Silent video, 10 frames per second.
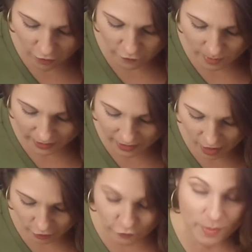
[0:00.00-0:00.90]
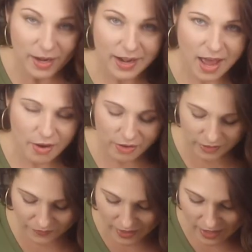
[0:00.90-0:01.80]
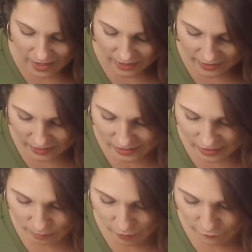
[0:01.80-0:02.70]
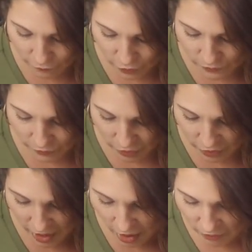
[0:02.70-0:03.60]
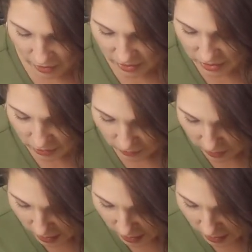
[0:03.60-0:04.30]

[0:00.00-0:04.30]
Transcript: off on my counter for about an hour. And then I stick it in my fridge for another hour or two,